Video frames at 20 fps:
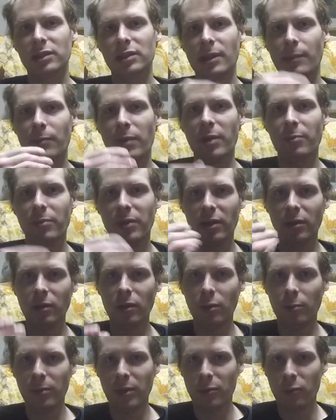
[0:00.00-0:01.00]
they might be a
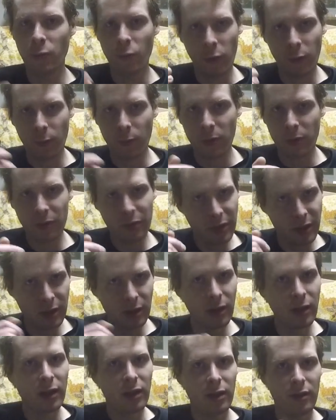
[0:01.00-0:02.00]
little bit more worth it
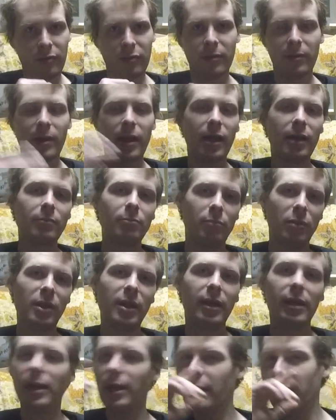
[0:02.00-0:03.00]
if you're not
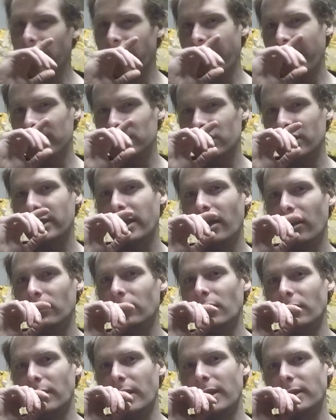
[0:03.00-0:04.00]
planning on cashing out in
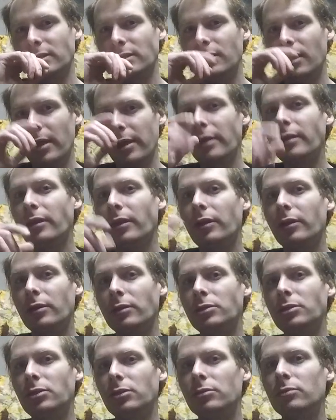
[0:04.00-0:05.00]
the next year or
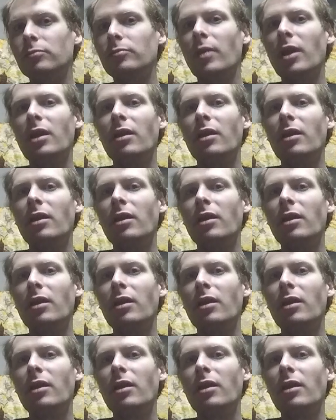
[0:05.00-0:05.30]
two.